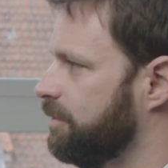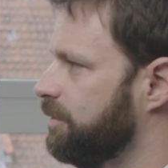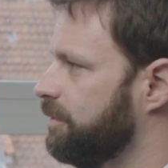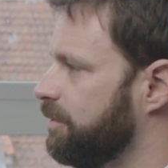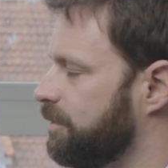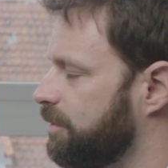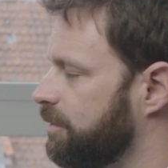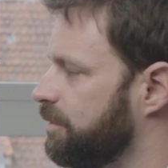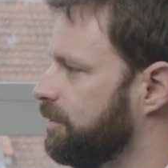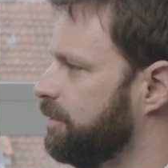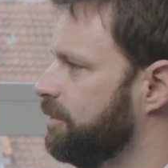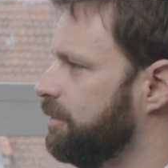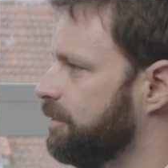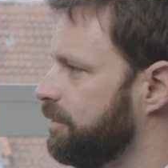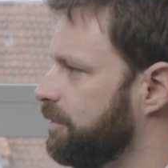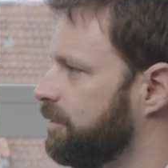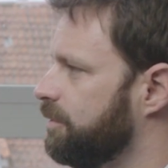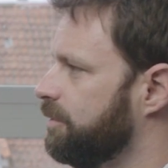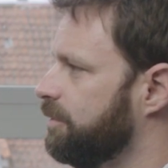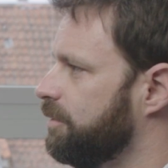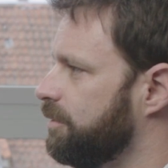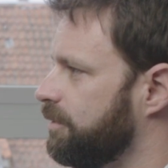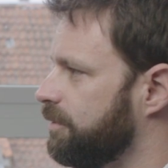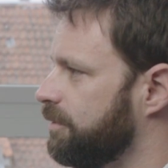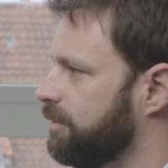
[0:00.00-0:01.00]

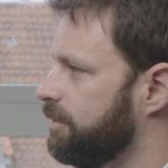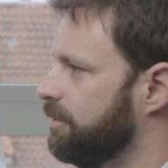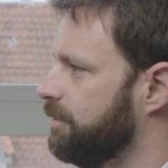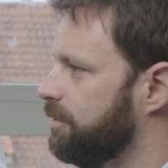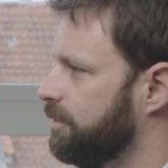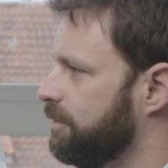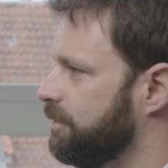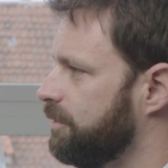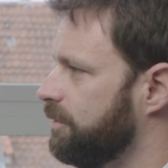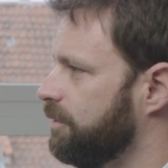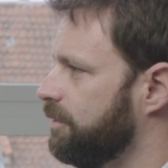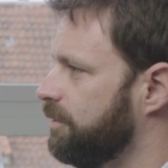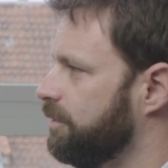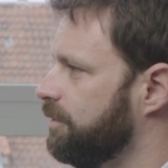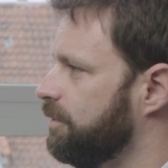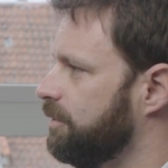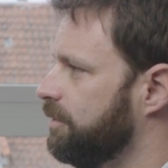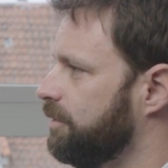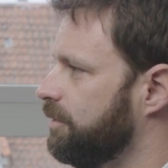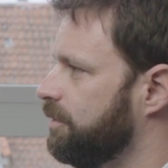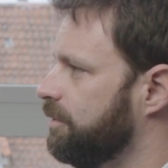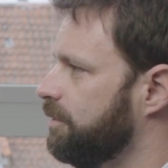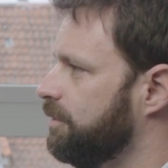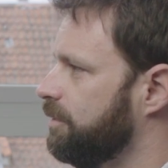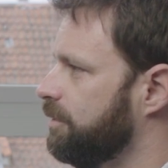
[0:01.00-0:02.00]

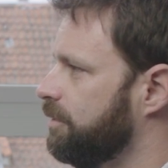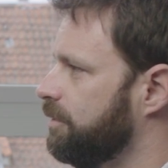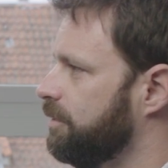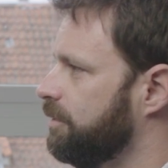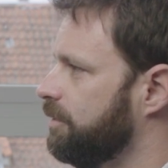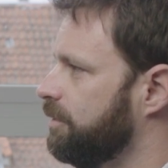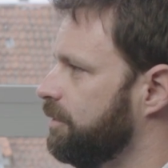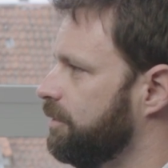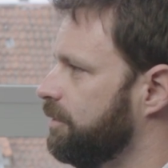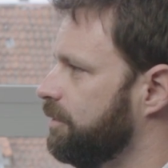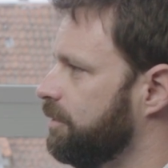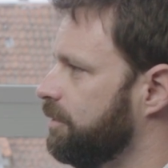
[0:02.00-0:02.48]
(not speaking)